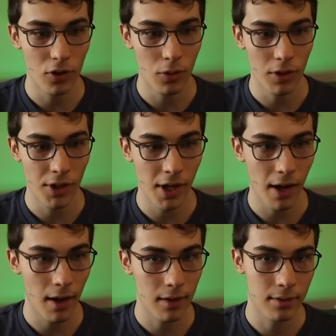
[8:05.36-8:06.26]
to the
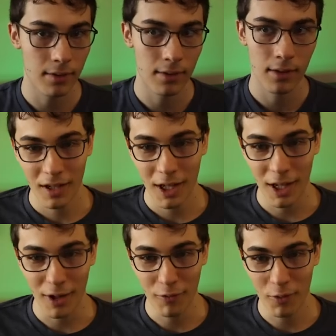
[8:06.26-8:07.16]
docs.
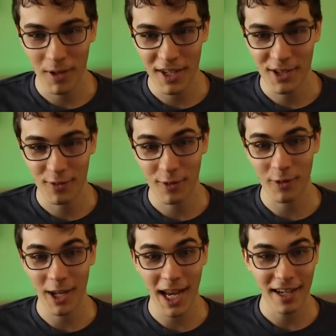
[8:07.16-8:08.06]
Information for
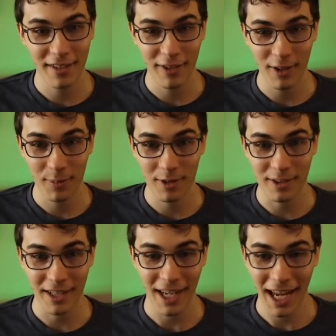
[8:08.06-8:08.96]
React
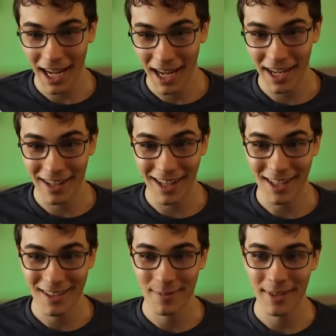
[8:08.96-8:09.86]
developers. Hey,
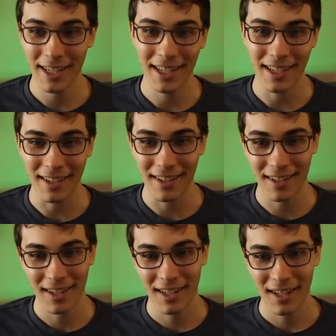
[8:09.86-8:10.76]
that's me.
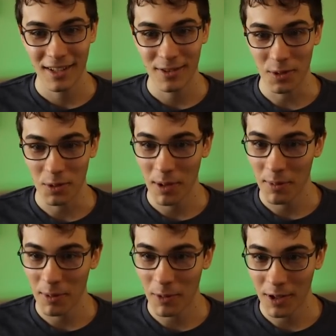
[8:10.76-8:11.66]
So you may
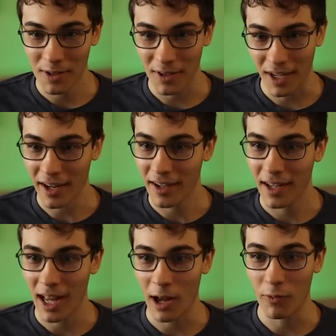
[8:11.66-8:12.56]
be wondering
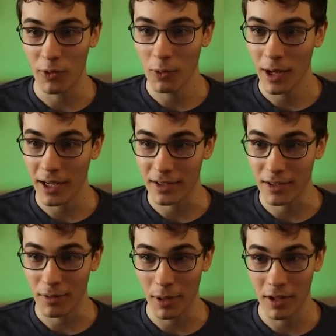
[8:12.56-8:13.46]
how Vuex
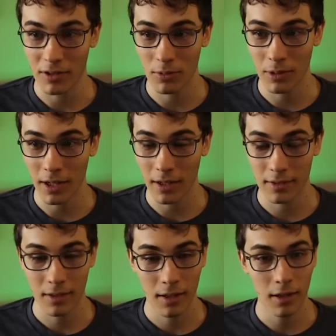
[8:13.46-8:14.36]
compares to
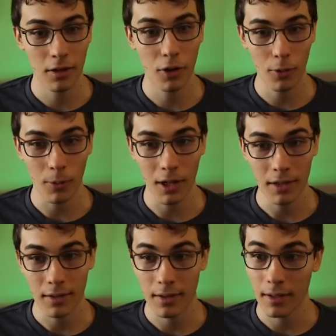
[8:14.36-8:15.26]
Redux. You know
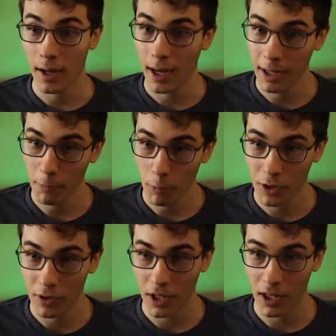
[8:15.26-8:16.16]
what? I am
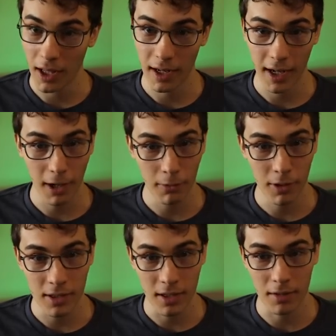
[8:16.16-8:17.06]
wondering that. How
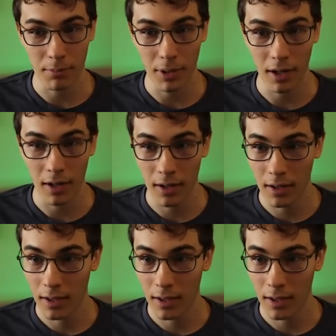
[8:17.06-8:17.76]
does it compare?